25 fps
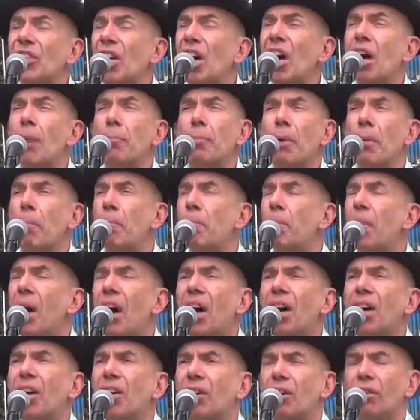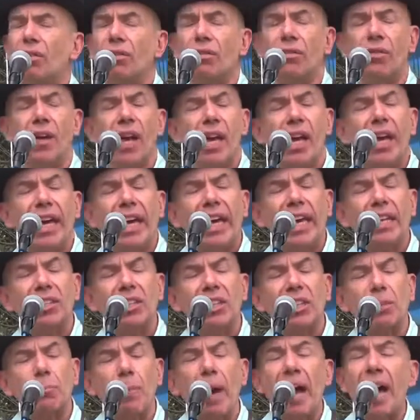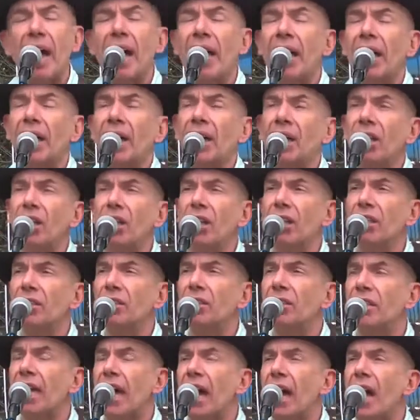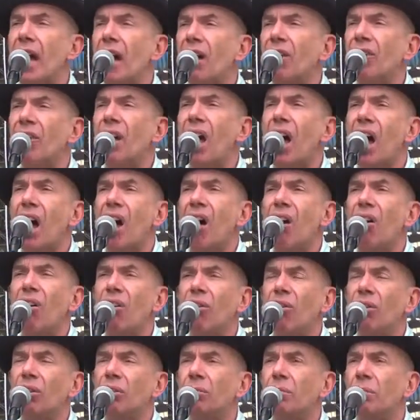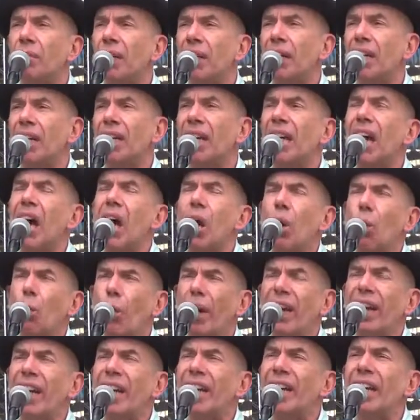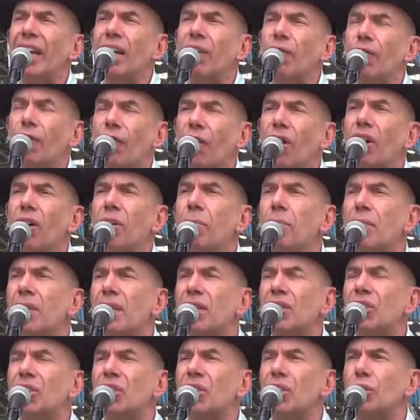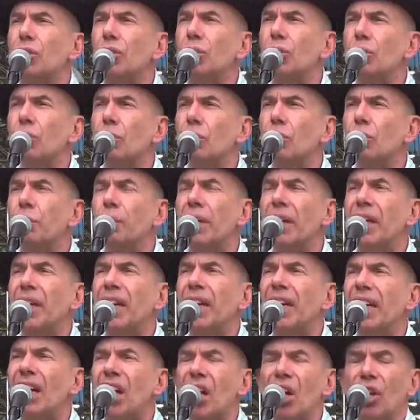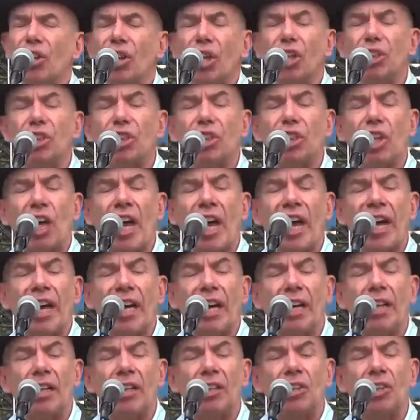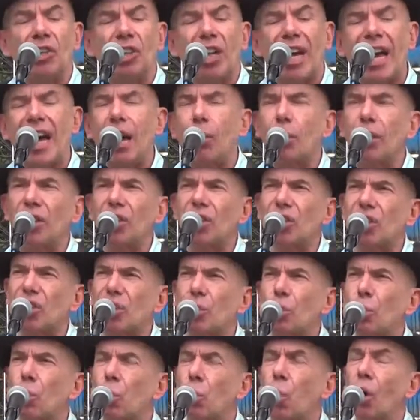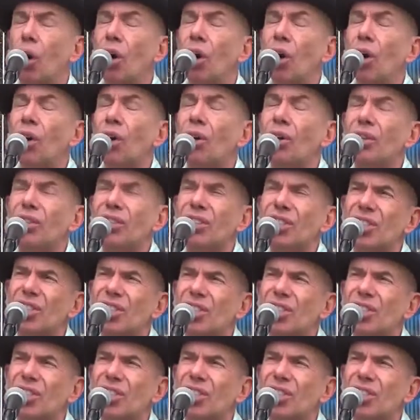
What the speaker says: up above, it's smiling down on me, waiting for me to be the change I wish the world to